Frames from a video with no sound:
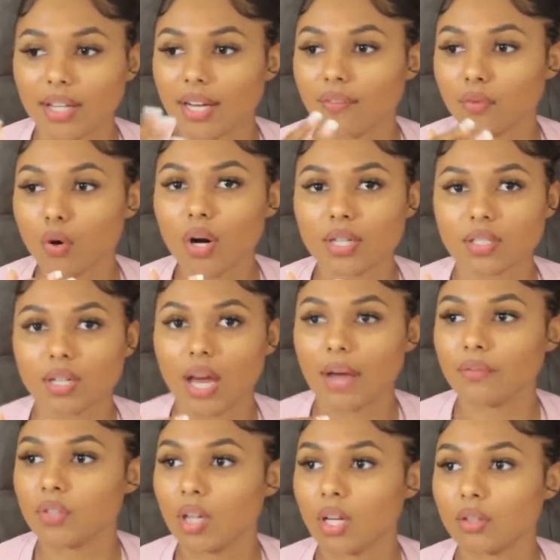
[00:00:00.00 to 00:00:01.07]
Like, of course,
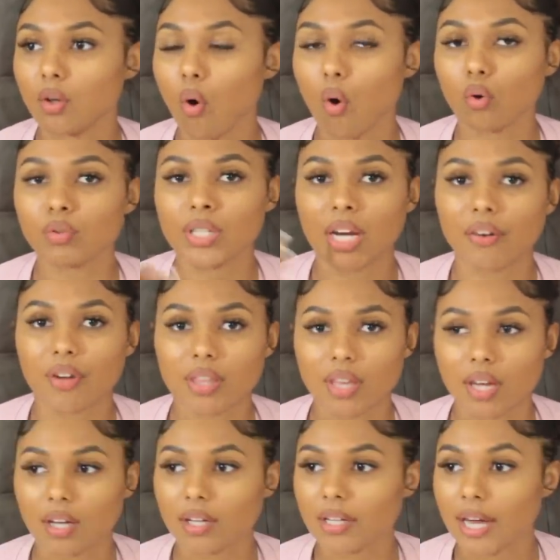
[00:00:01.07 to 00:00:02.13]
I've done the whole dairy
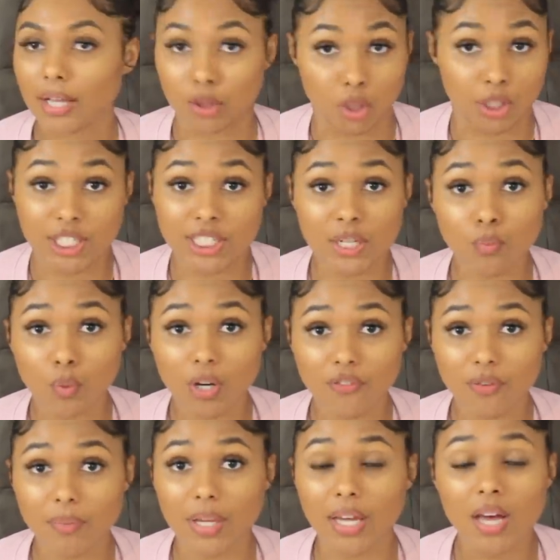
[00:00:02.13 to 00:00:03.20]
thing. I've learned it didn't work
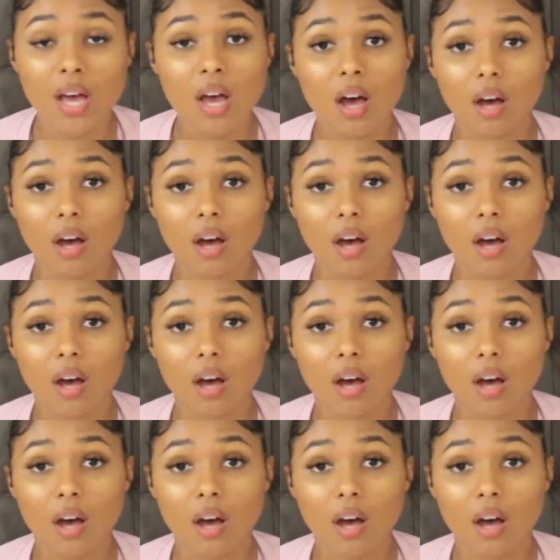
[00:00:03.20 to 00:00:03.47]
for me.